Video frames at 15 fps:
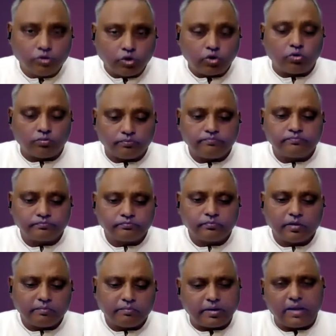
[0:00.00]
Though
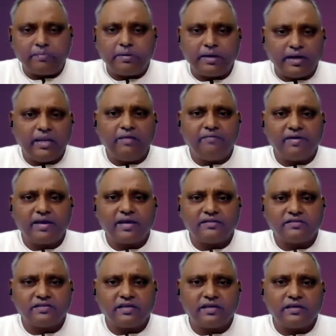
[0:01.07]
primarily we can
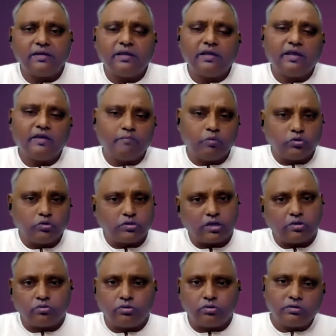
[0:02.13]
say if both
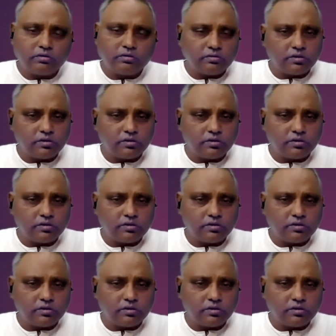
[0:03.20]
are good,